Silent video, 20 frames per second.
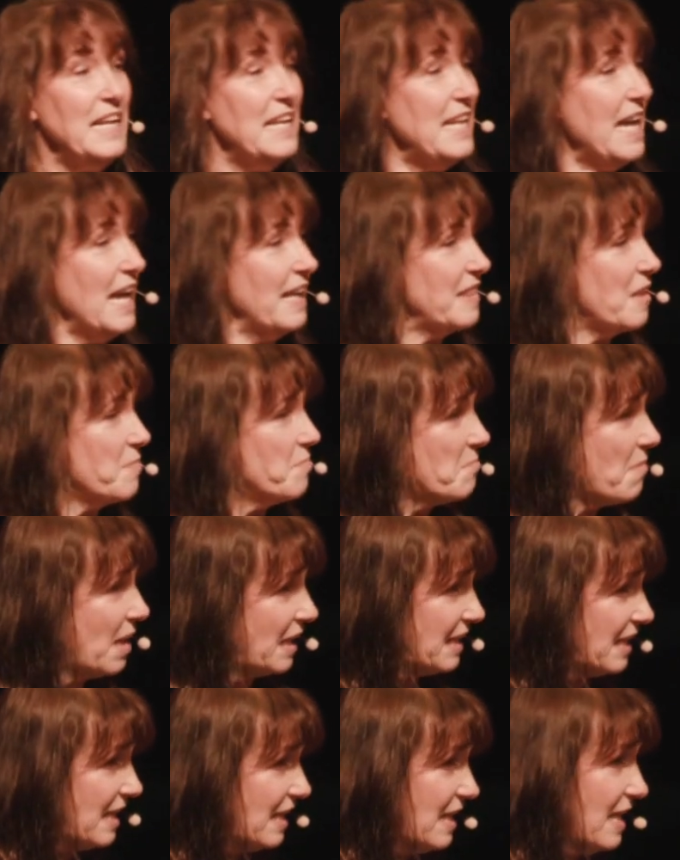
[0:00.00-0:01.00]
He had the
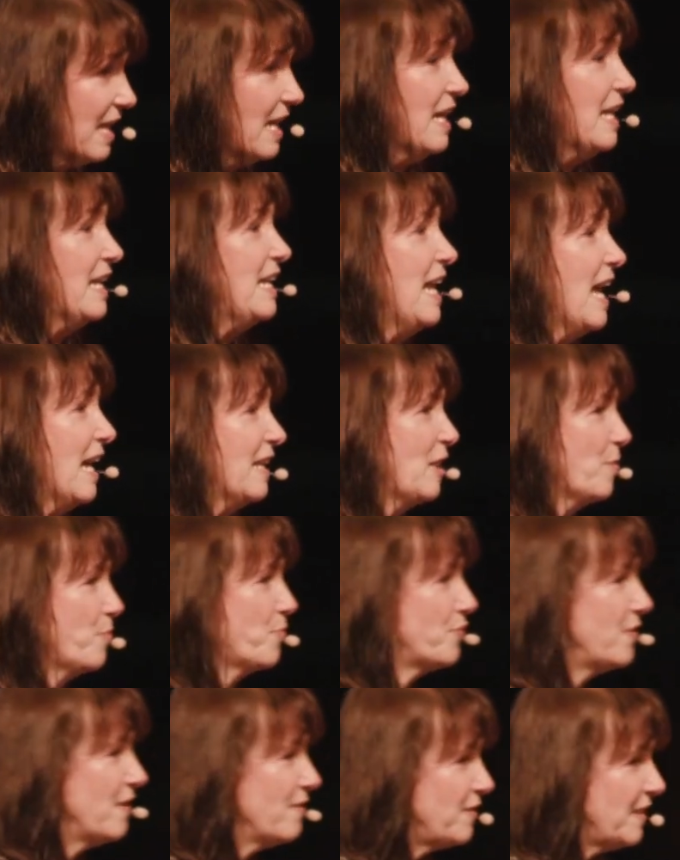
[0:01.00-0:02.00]
money. He had the
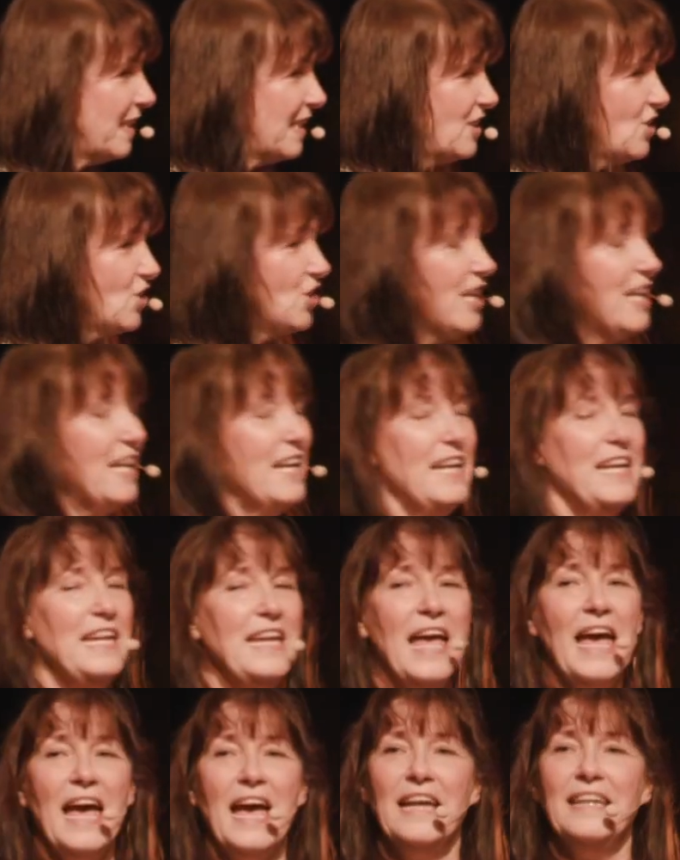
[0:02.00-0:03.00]
privilege.
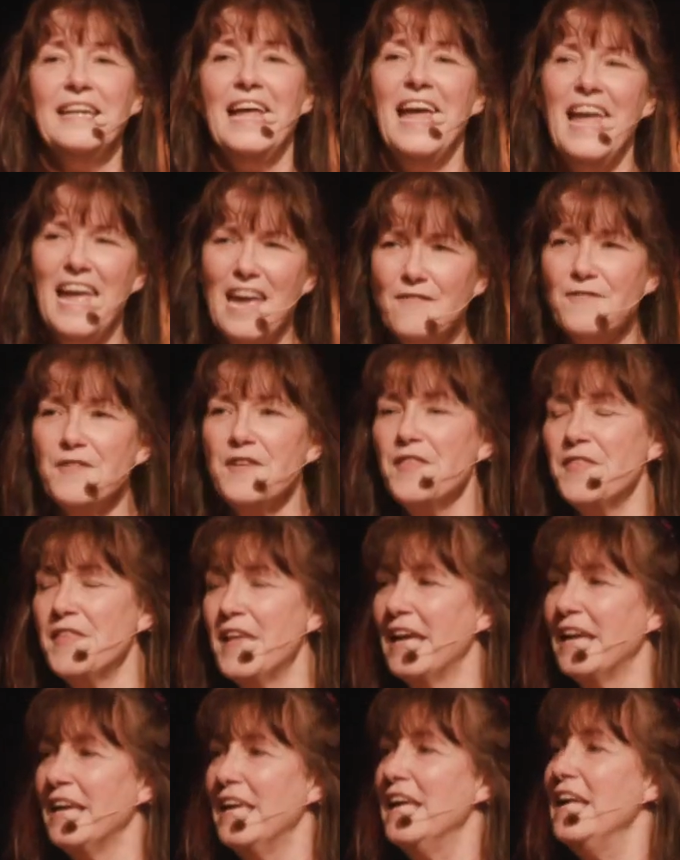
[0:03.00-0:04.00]
He had
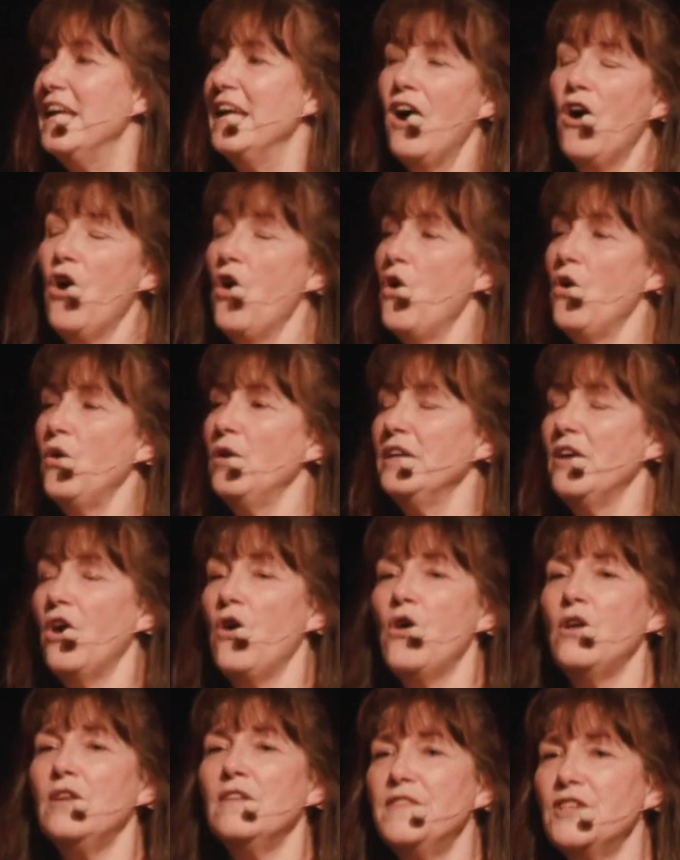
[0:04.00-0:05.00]
everything.
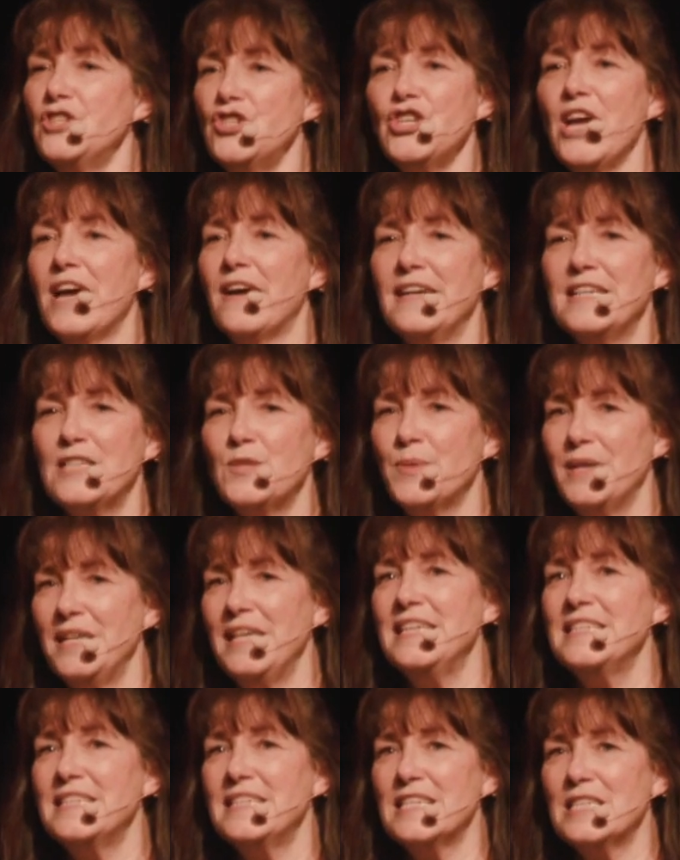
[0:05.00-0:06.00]
All of the chariots were at
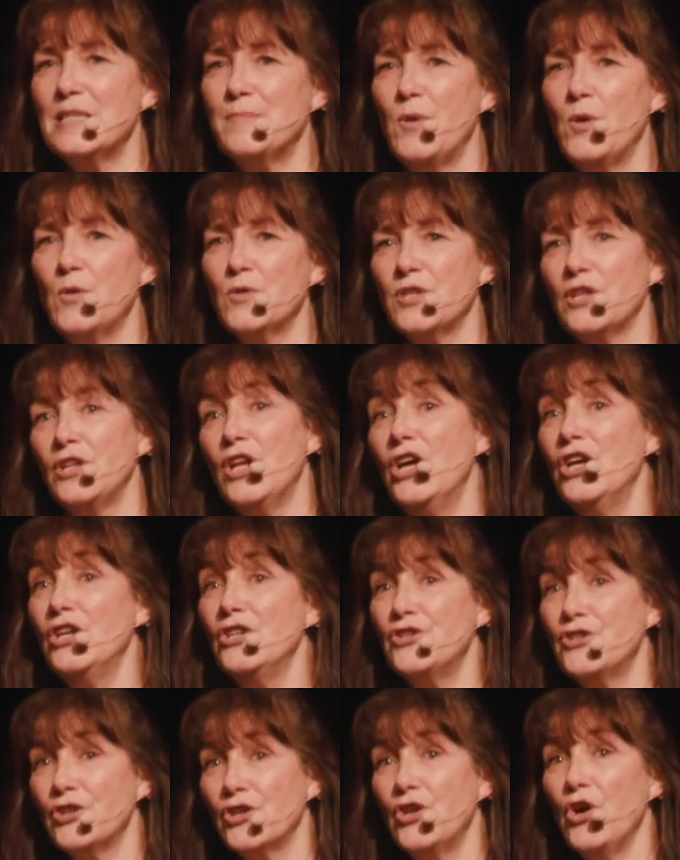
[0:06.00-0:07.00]
his disposal
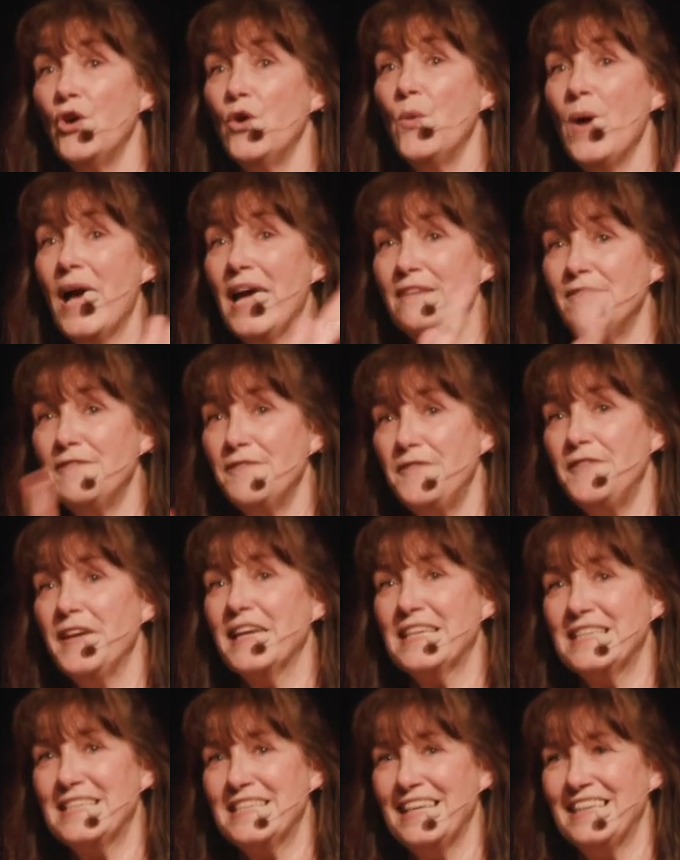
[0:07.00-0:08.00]
to go and
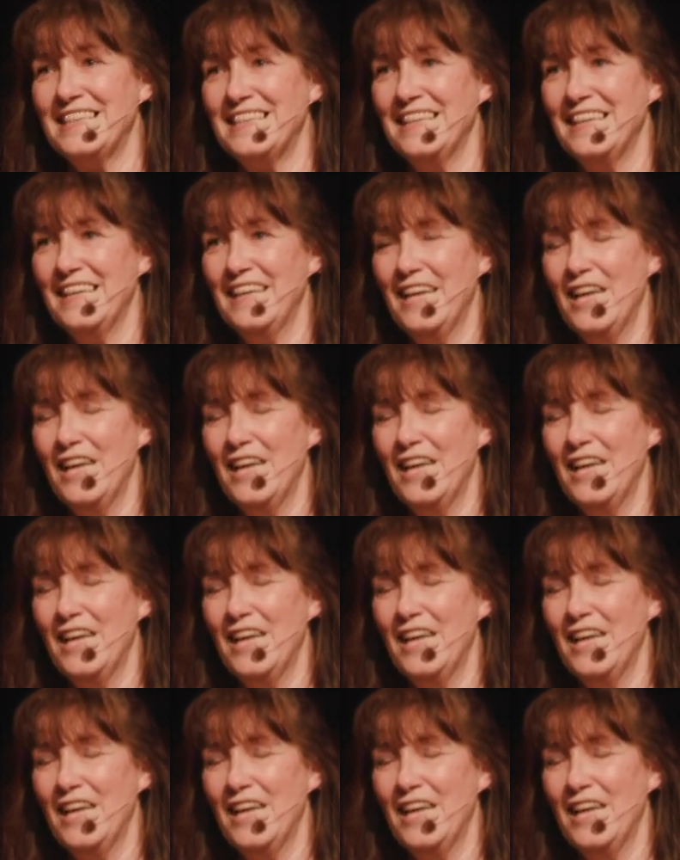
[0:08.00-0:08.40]
fix it.